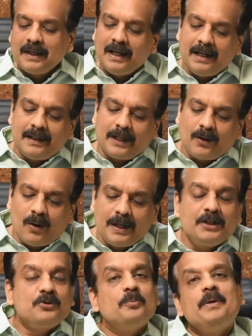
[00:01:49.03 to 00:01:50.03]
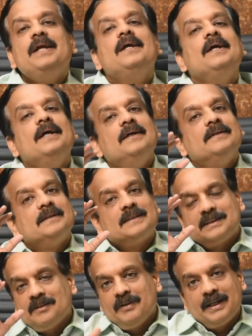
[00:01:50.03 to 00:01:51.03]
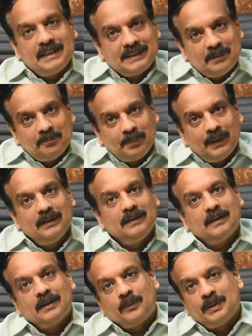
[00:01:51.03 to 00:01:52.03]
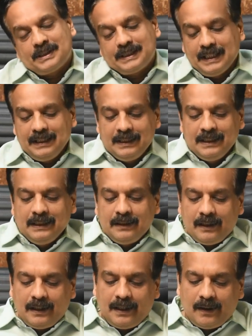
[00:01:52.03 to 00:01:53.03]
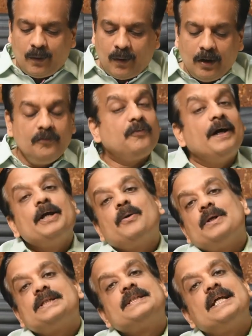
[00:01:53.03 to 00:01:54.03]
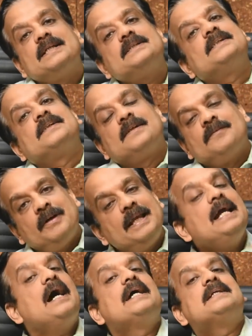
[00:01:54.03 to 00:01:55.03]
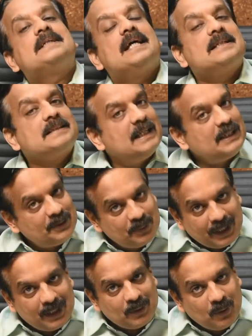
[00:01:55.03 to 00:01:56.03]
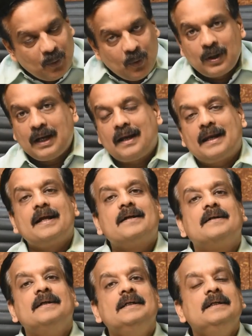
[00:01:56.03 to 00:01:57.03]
And according to me, this is a very simple question. All 5 questions, very high chance that you can go correct.